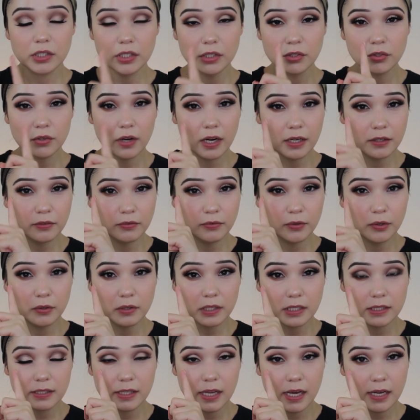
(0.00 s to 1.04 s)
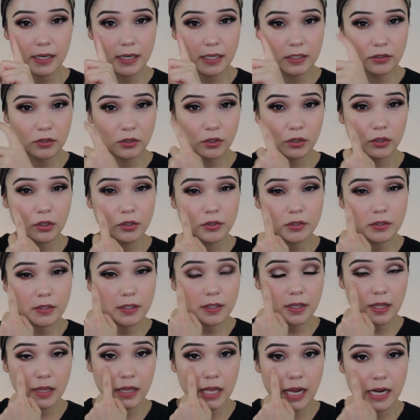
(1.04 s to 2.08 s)
and try to focus that as close to
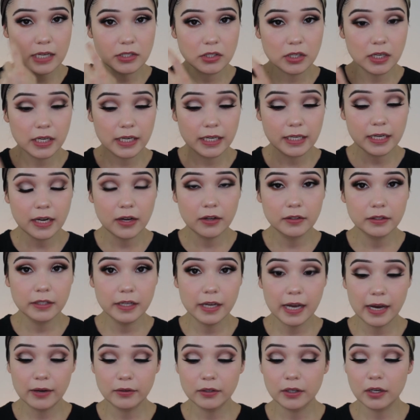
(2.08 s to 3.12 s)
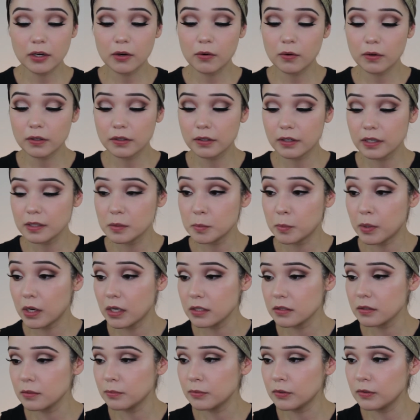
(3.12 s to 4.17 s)
the lash line on the outer corner as
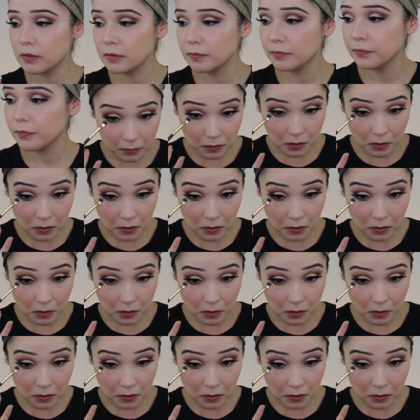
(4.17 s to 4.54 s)
possible.